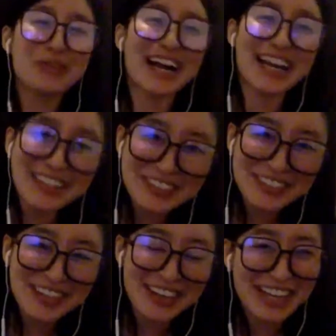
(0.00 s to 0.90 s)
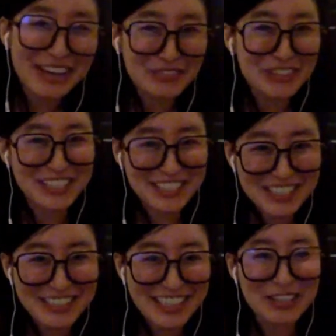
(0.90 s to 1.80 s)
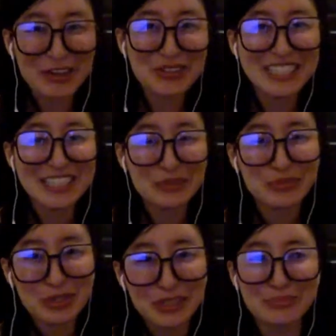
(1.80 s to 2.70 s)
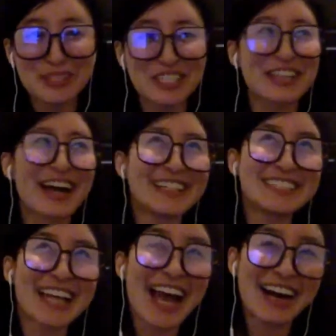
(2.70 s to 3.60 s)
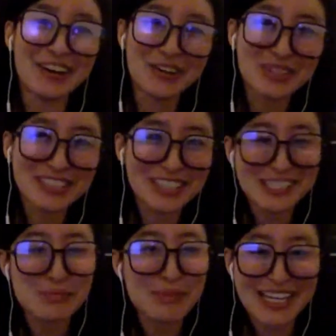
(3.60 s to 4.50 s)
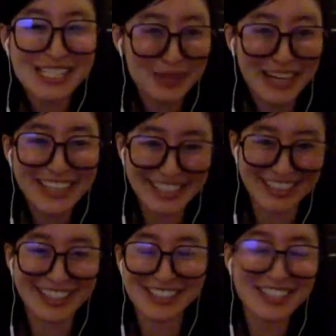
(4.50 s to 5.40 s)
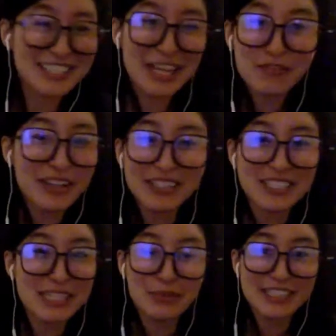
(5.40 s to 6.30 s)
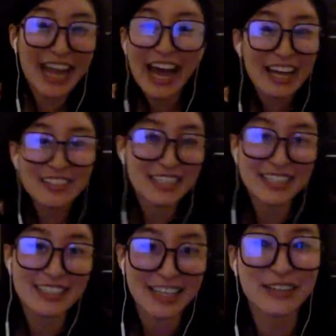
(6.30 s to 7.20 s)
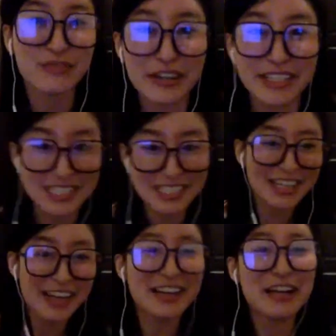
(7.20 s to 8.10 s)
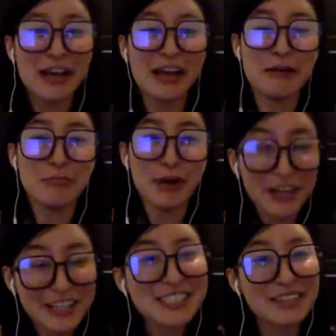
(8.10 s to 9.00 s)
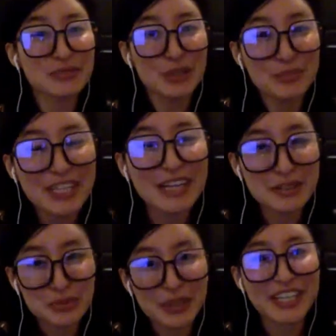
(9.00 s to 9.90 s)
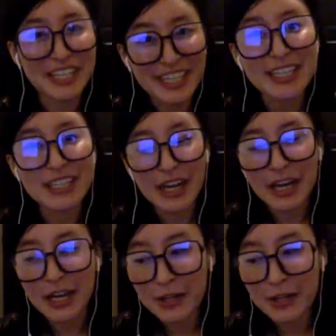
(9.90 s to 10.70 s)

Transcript: why go to all the effort to go to another room to lie down when there's space right here? So I just kept falling asleep like a cat, in various parts of the room that I was working in,